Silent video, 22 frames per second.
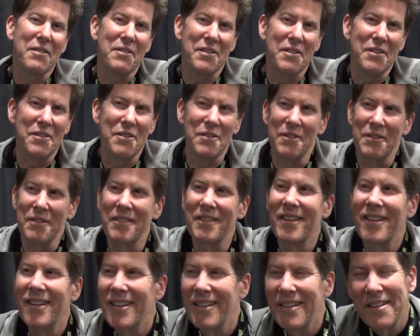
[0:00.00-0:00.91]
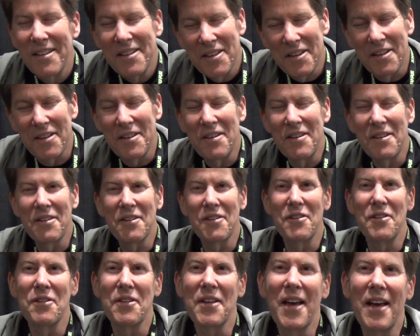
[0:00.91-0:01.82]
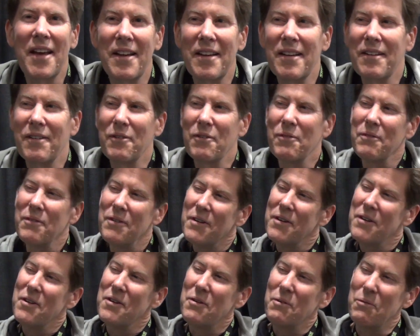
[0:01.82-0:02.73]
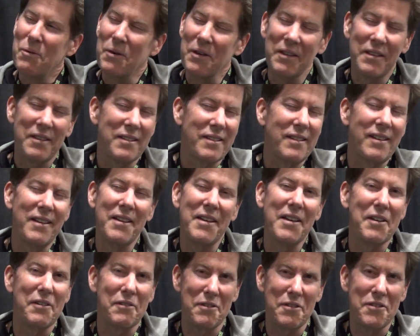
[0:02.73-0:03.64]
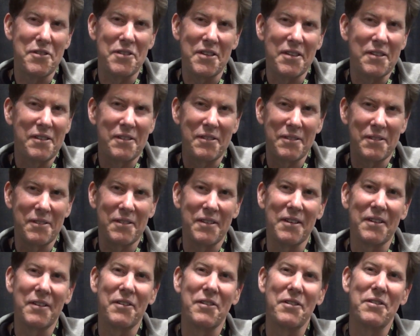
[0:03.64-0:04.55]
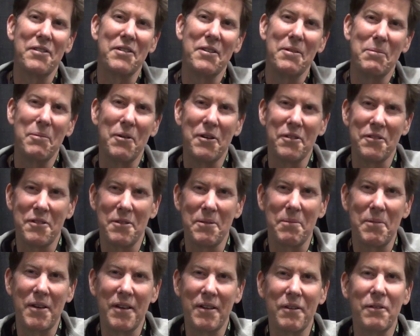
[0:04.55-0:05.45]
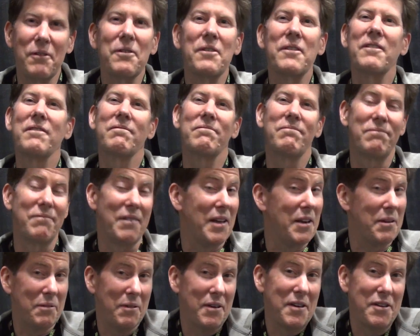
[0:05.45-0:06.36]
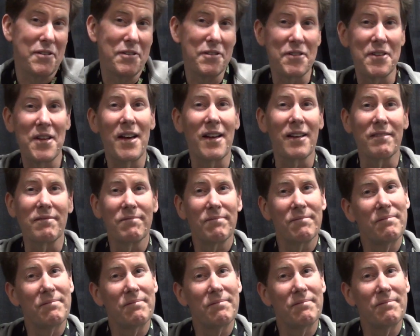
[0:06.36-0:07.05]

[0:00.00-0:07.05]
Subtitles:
you can do it. You can do that. with an Yggdrasil or a Gungnir multi-bit or anyone else's deck.